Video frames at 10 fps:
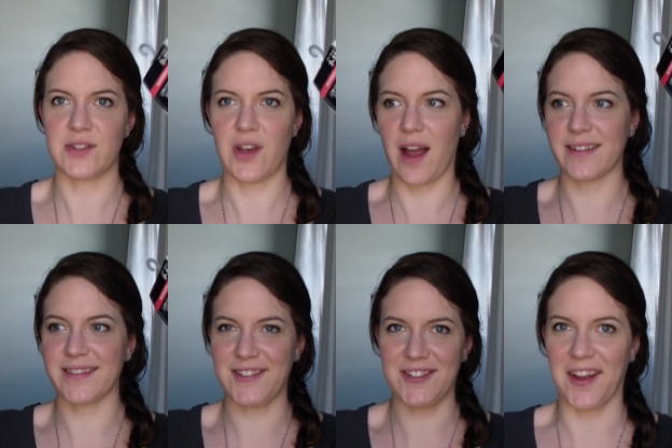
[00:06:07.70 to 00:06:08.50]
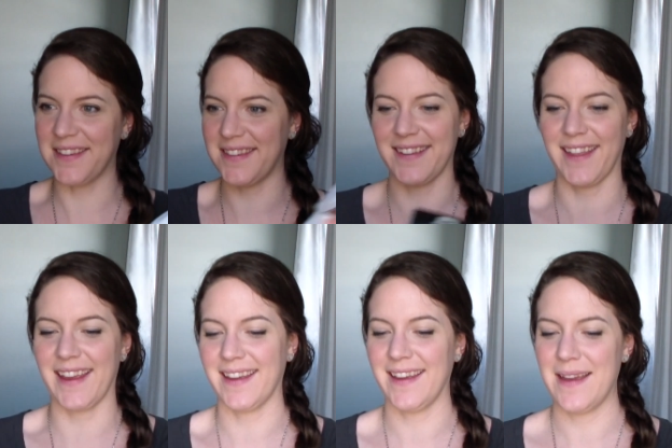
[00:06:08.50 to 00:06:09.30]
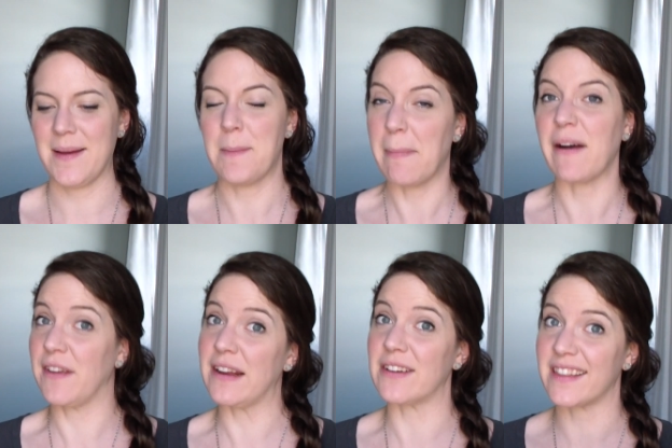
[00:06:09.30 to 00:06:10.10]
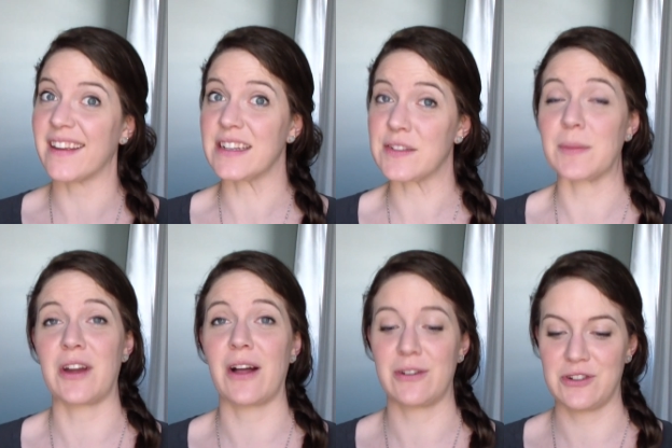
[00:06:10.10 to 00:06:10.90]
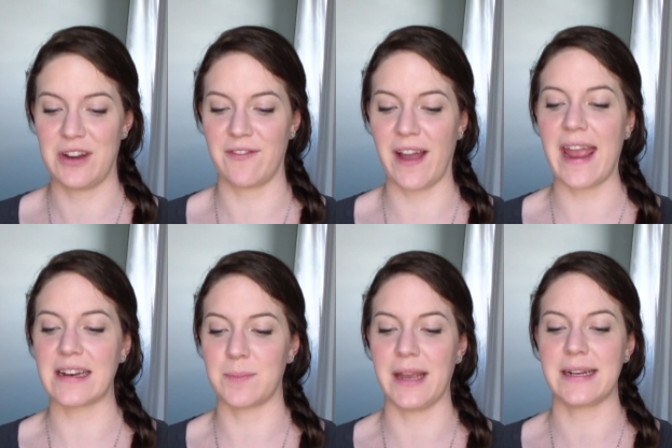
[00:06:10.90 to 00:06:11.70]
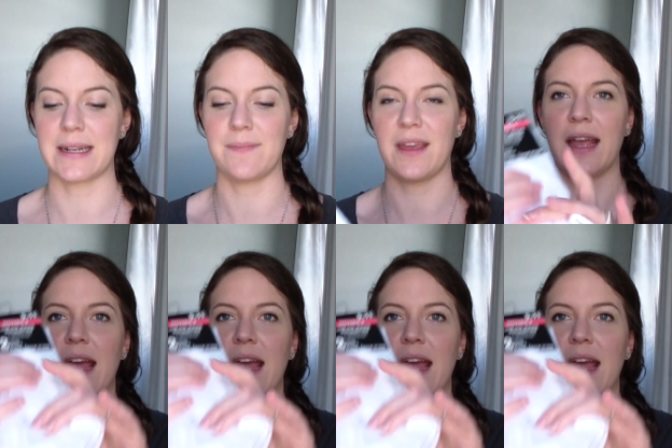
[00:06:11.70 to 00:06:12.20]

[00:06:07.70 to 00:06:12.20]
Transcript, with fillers: socks. They're just like my favorite things from the Dollar Tree. If I had to pick something,